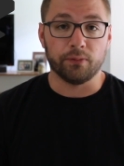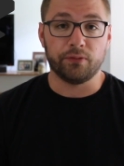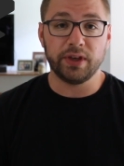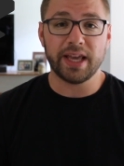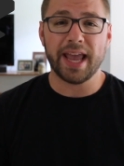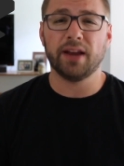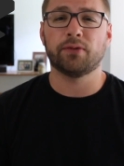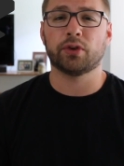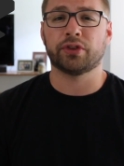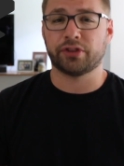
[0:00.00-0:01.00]

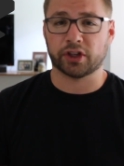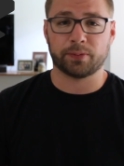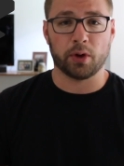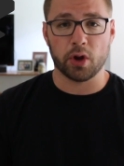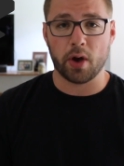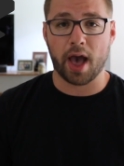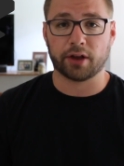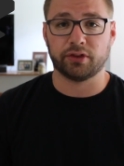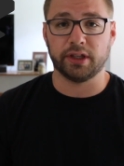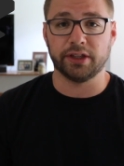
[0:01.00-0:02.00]
V8 version 6.0
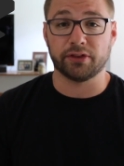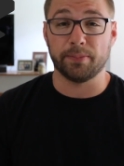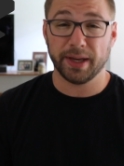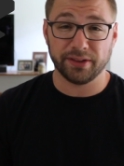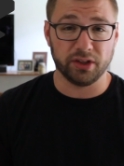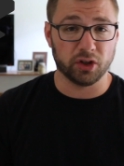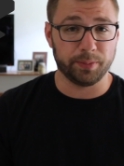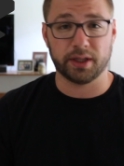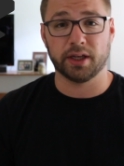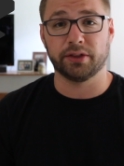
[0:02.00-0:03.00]
actually is a big
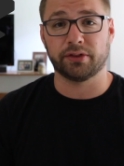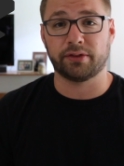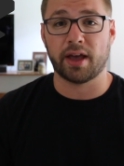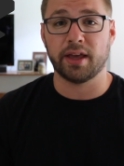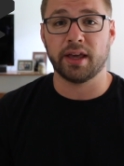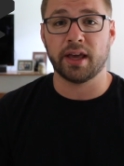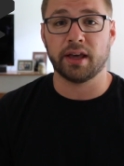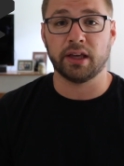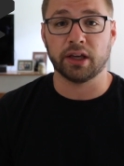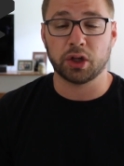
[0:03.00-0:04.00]
deal because that
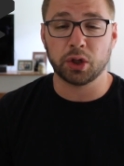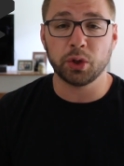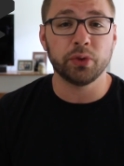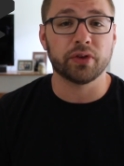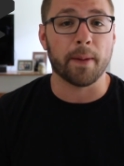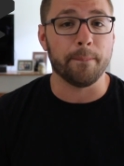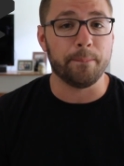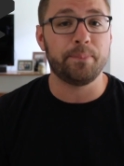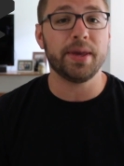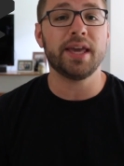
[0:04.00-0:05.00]
includes
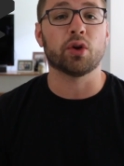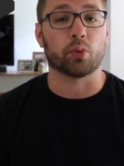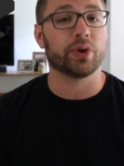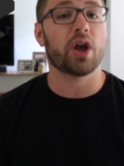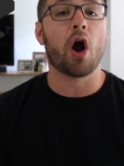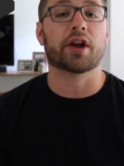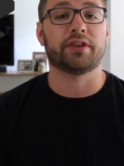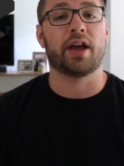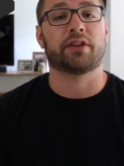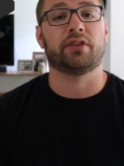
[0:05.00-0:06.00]
a big
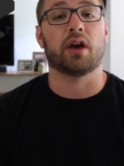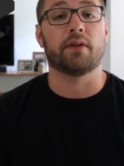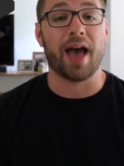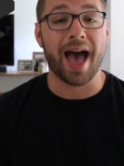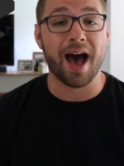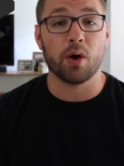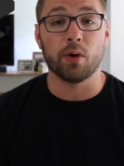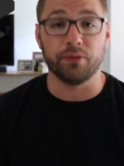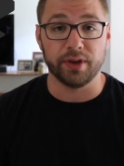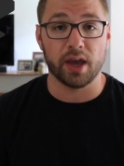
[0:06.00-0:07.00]
re-architecting of
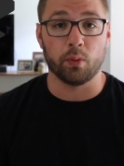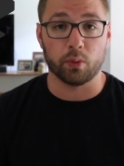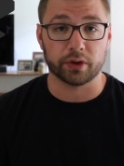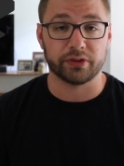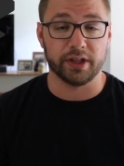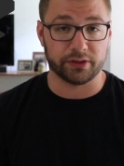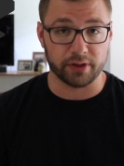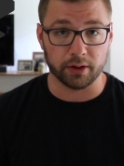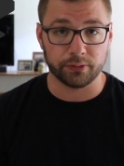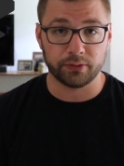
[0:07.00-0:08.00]
how V8 works
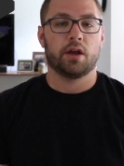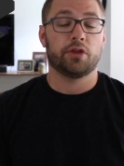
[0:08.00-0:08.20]
itself.